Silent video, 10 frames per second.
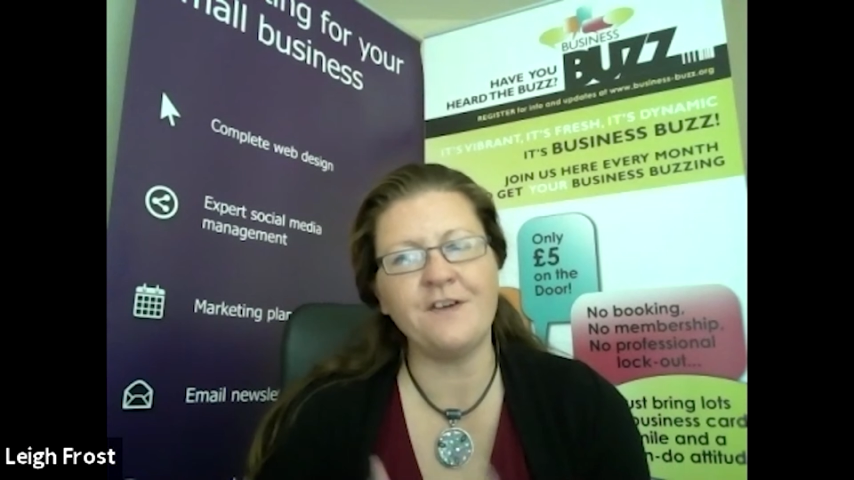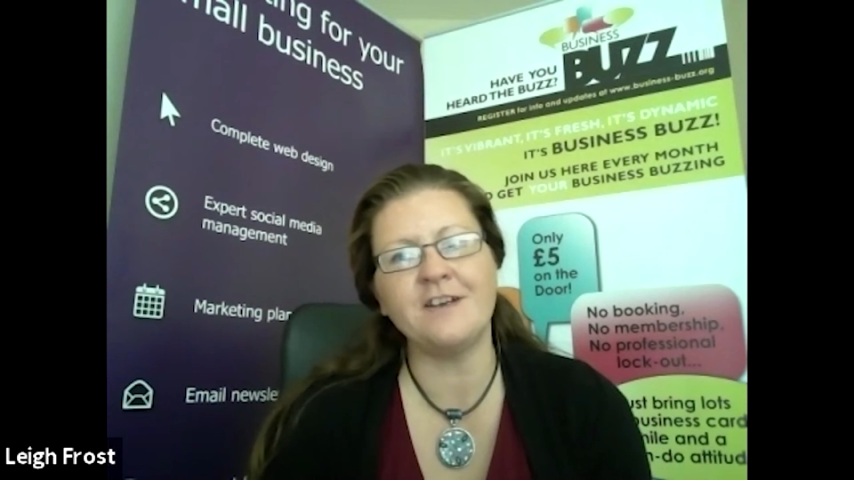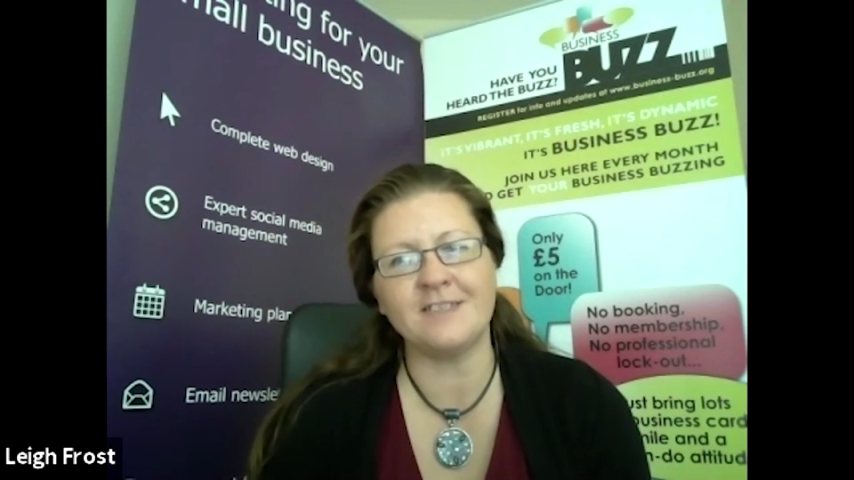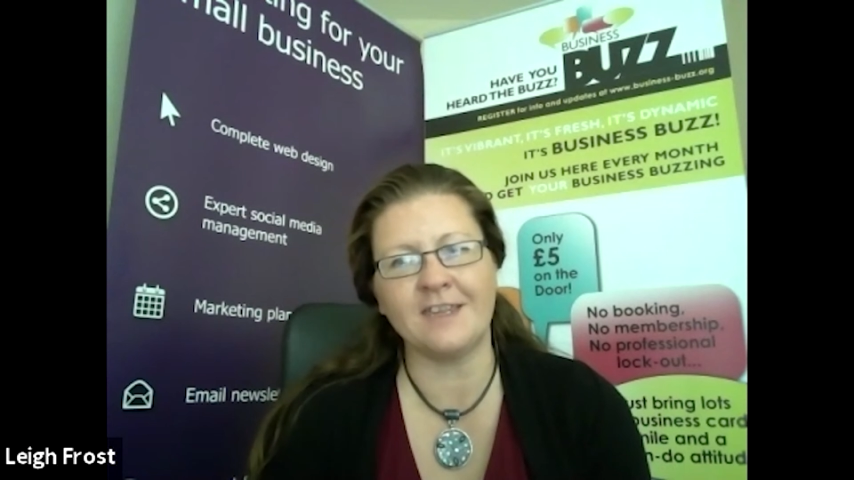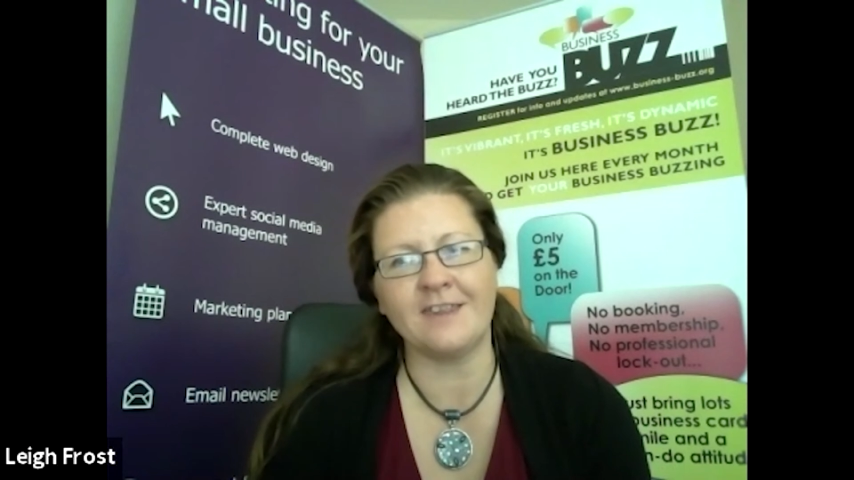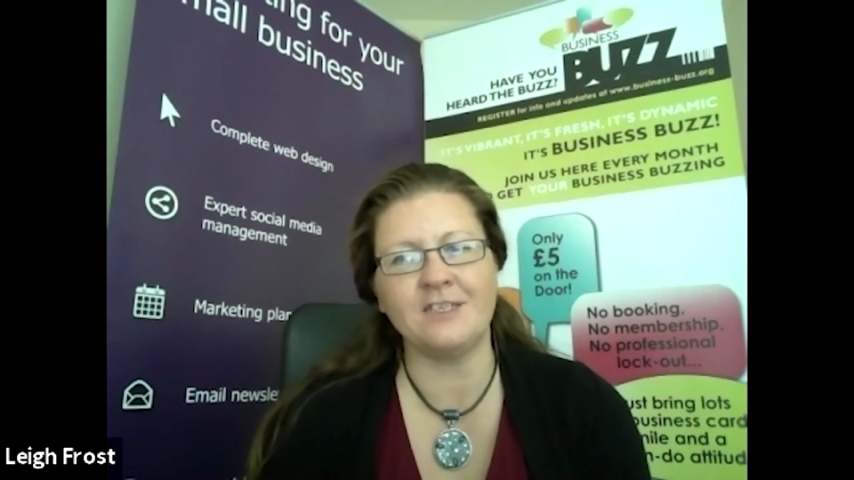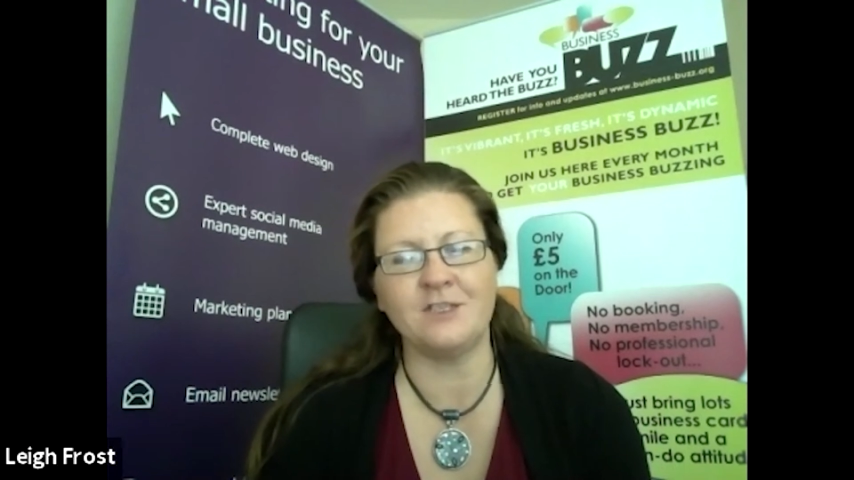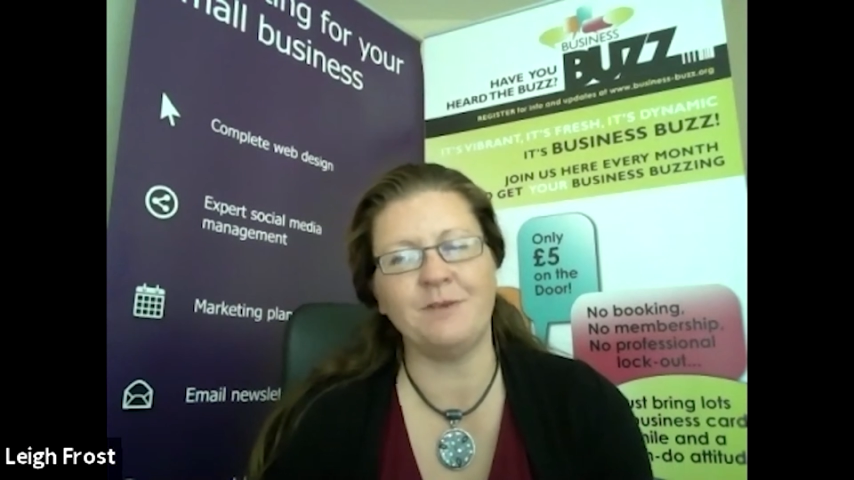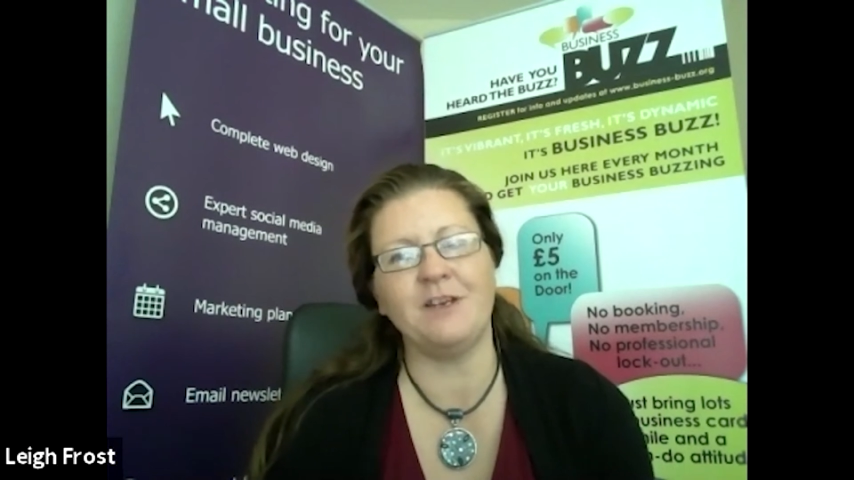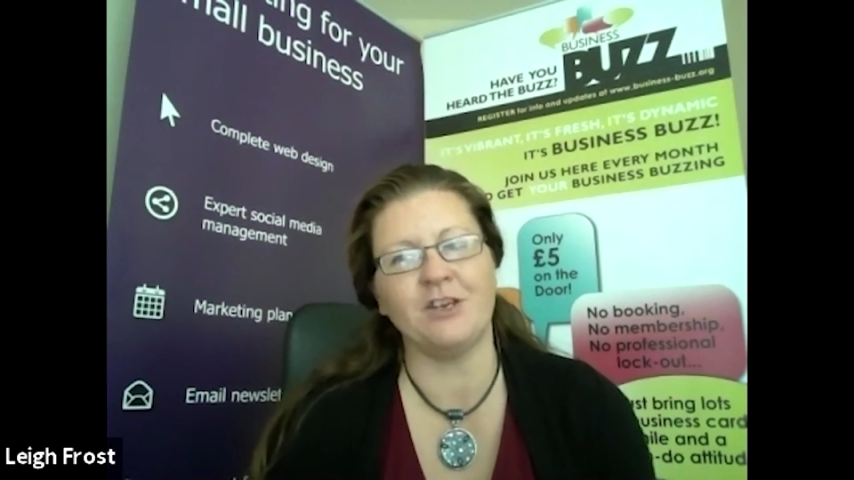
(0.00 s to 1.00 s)
first thing they
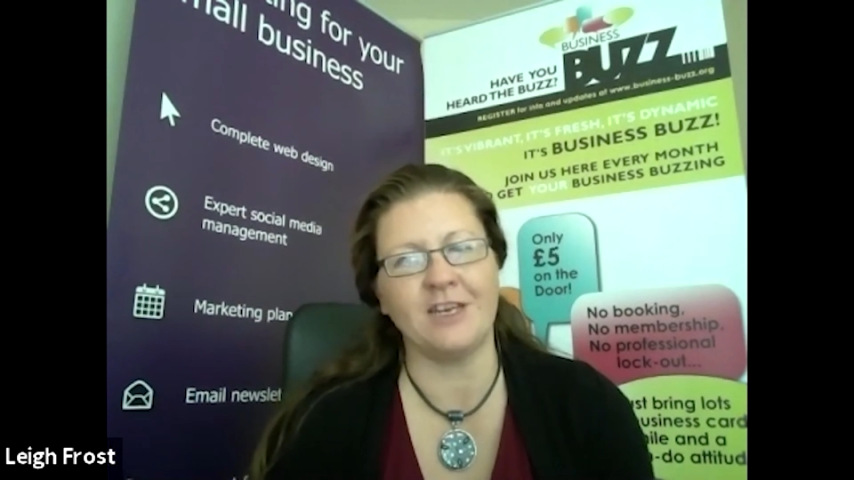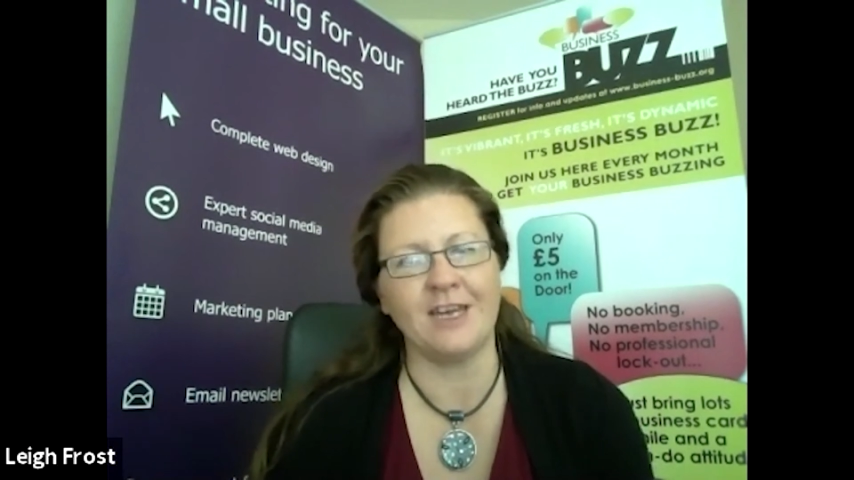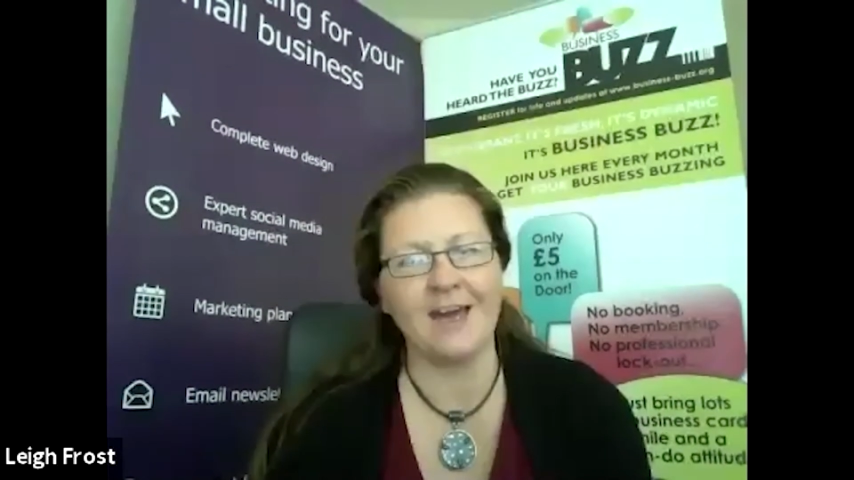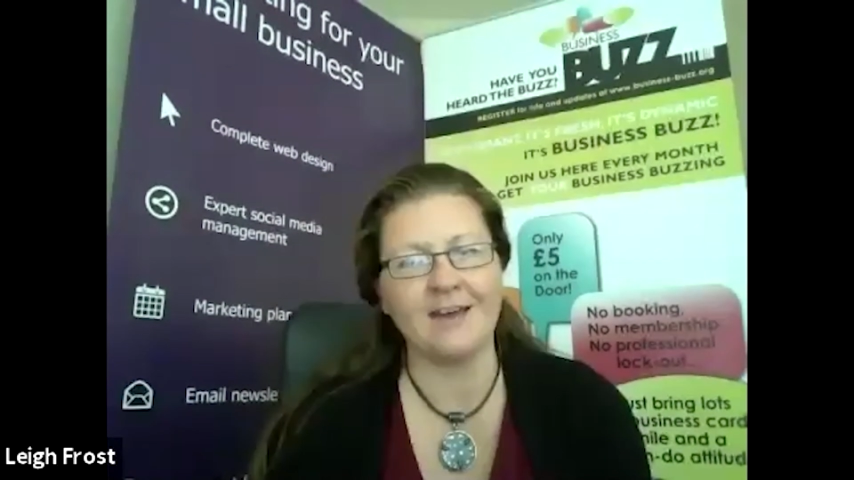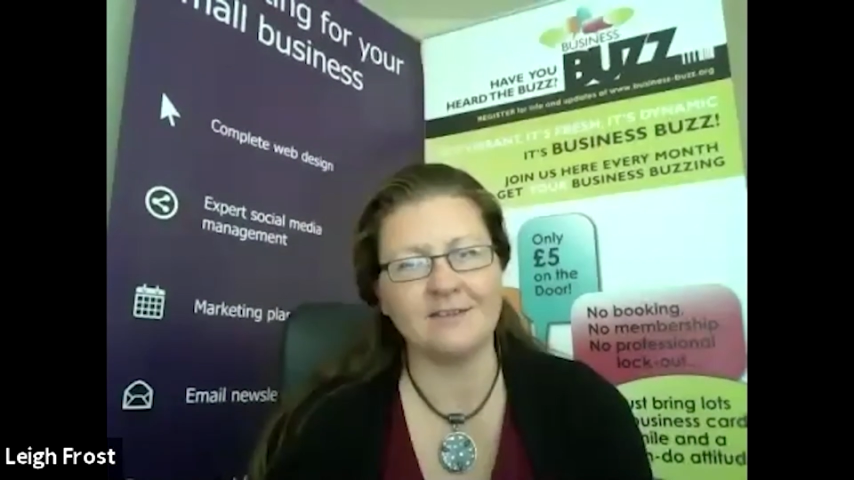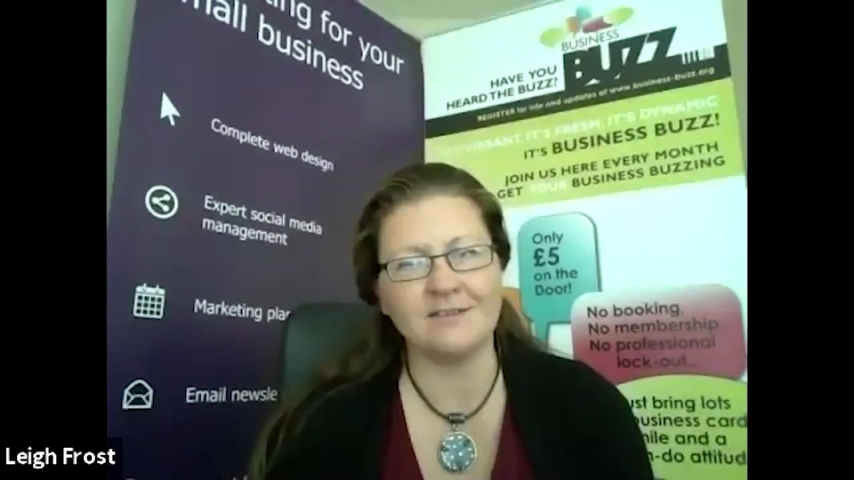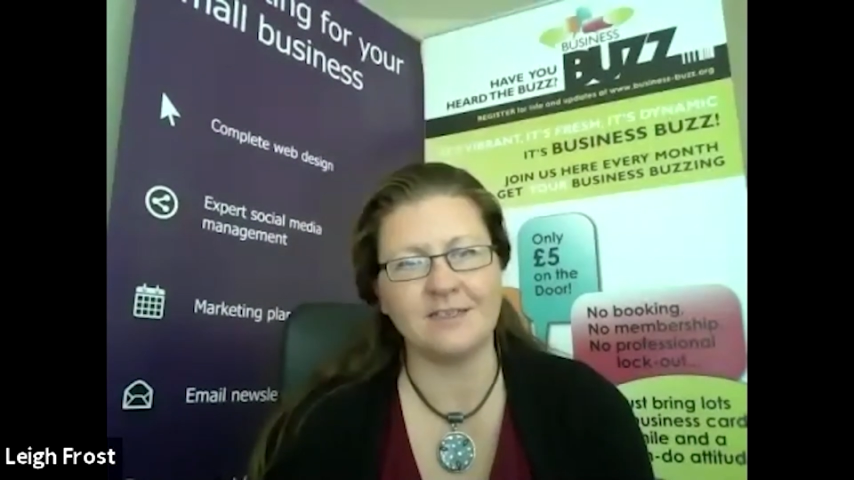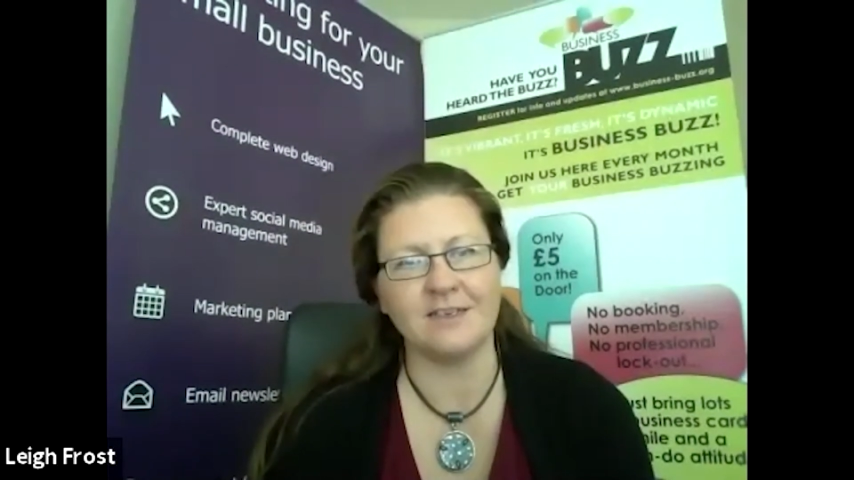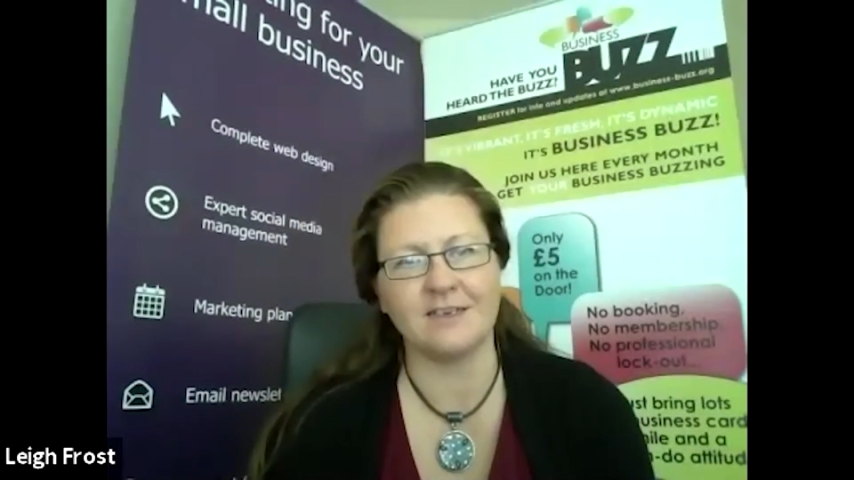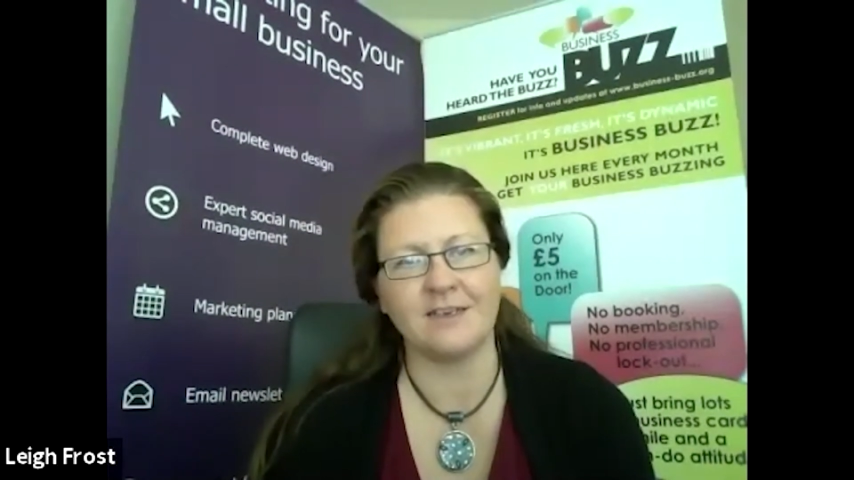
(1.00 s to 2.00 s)
should be looking at
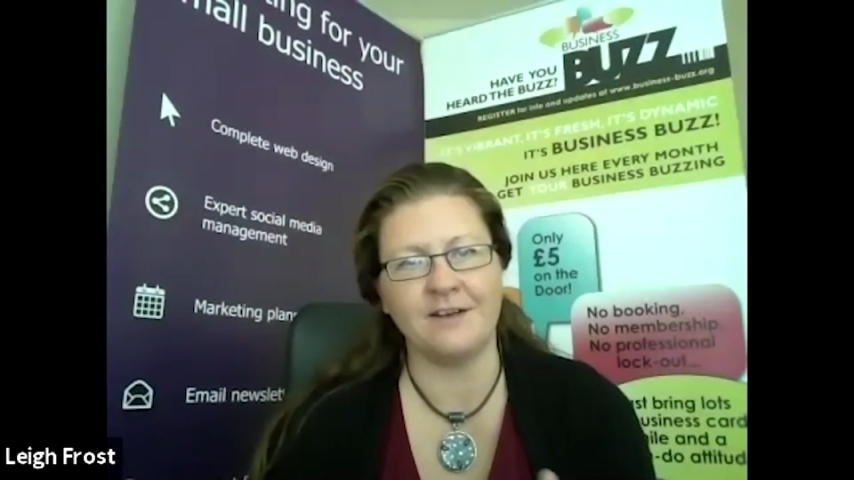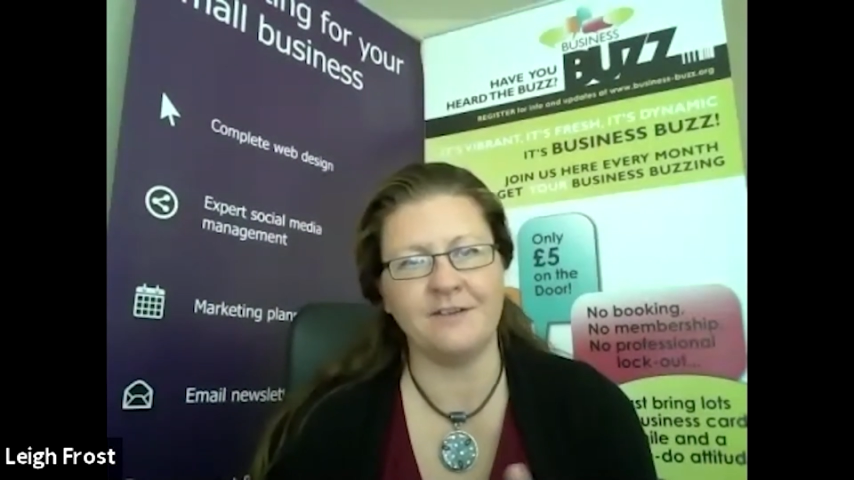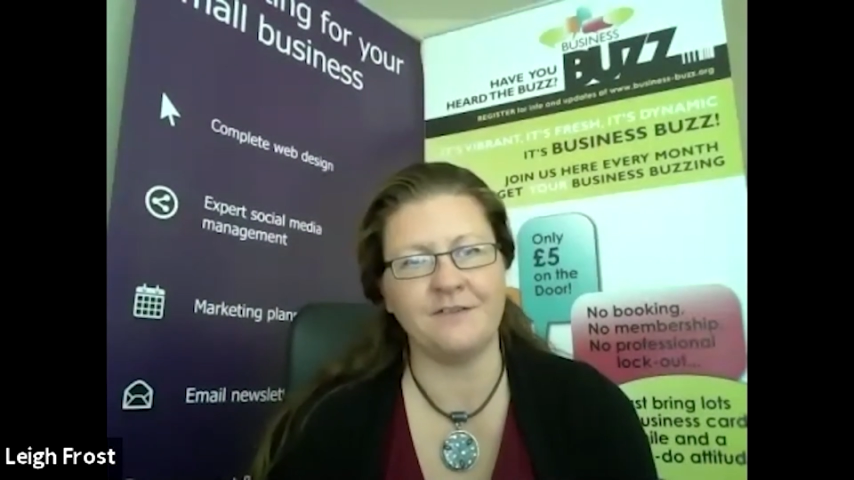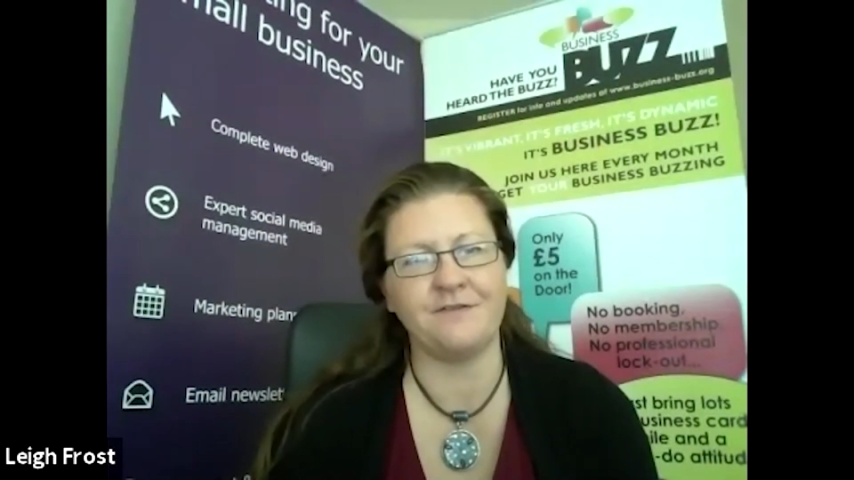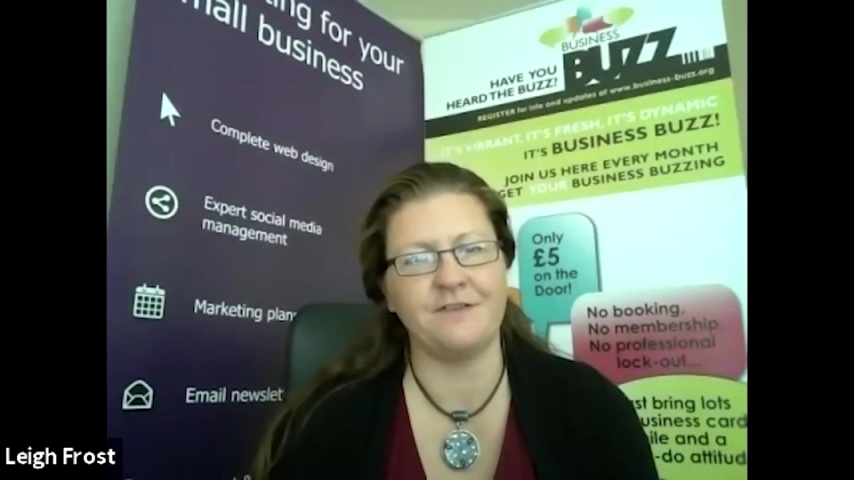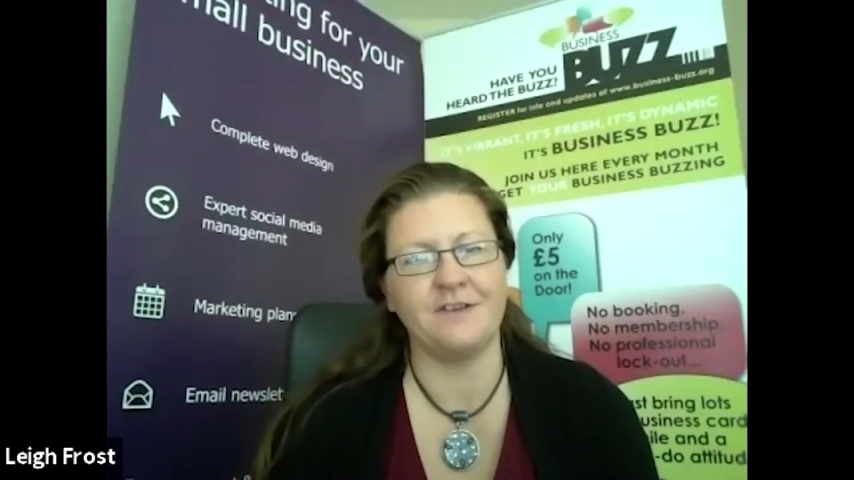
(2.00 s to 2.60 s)
to kind of